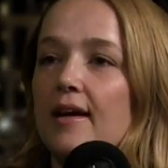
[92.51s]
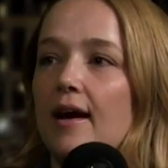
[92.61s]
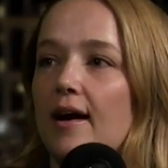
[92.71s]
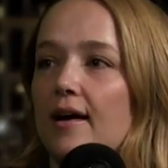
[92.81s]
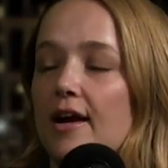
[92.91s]

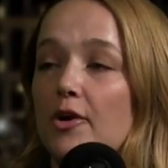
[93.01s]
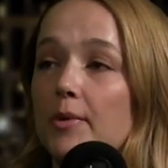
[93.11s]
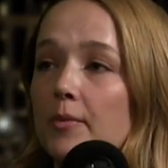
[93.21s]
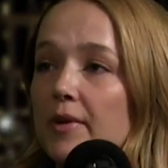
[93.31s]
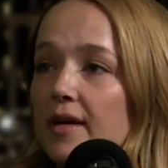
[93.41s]
uh,
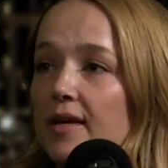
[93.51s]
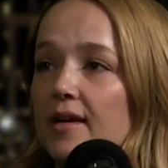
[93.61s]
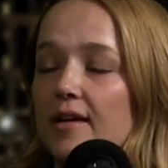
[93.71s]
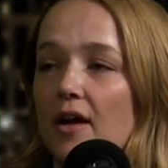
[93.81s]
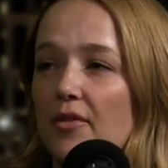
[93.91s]
Airbnb
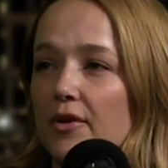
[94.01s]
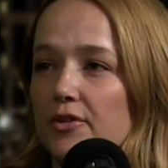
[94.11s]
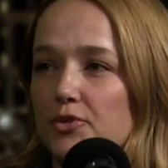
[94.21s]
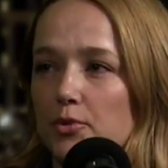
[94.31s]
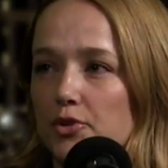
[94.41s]
and other
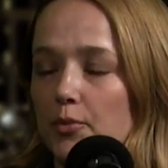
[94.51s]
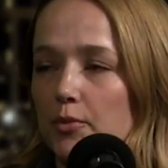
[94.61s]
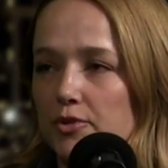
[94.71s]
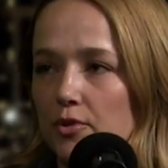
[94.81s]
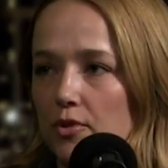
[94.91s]
short term
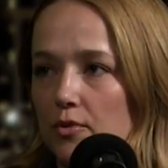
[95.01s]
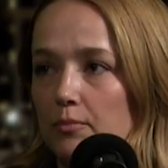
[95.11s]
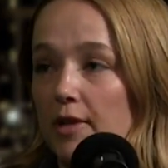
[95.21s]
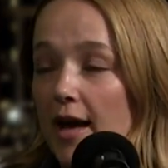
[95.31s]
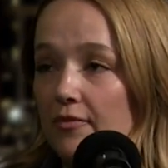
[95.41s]
rental
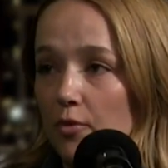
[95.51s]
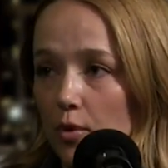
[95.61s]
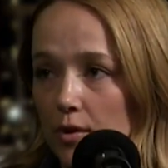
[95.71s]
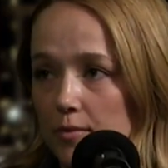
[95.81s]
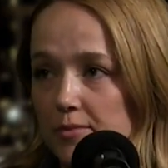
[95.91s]

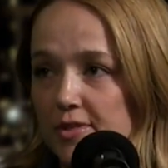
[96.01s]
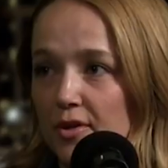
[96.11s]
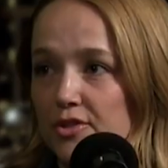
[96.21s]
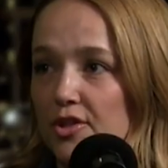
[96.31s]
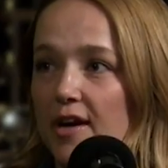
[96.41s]
platforms
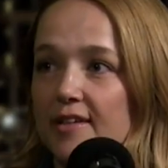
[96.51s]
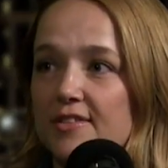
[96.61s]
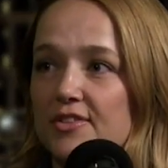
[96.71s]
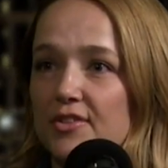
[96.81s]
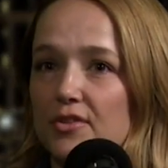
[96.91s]
are trying
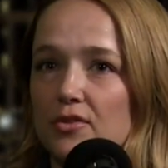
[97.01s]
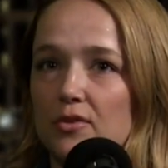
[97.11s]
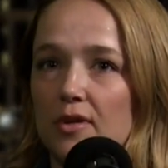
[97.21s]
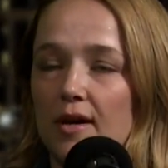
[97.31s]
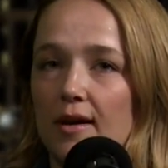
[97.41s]

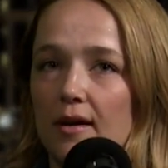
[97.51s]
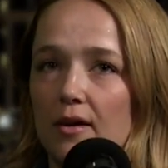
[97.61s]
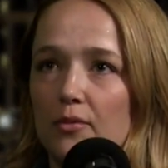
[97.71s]
to uh,